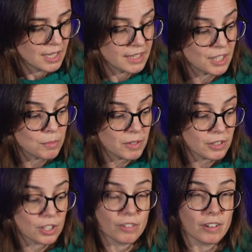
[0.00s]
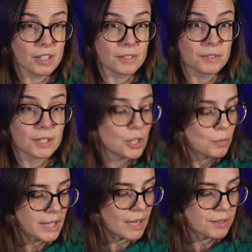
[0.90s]
Then a miracle arrived,
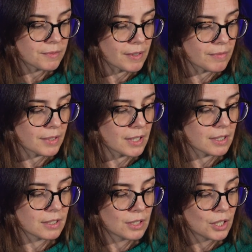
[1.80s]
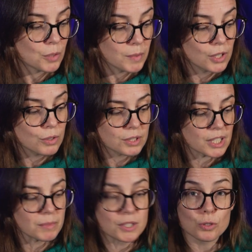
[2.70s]
without a fanfare. We looked
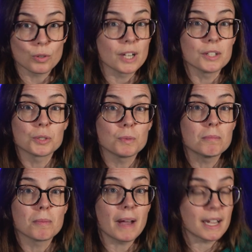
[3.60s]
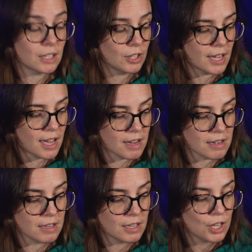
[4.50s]
and we saw her sweep back her hair.
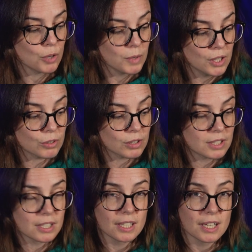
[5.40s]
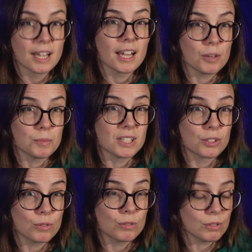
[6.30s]
We looked and we
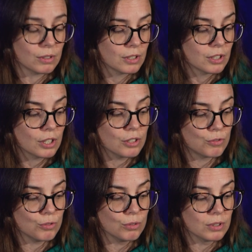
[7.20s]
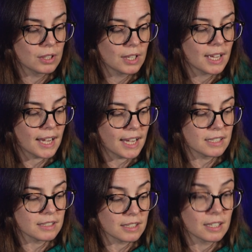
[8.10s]
saw Gertrude
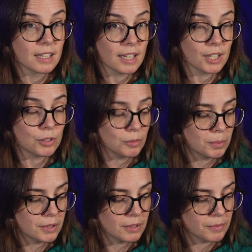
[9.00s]
and her gulper.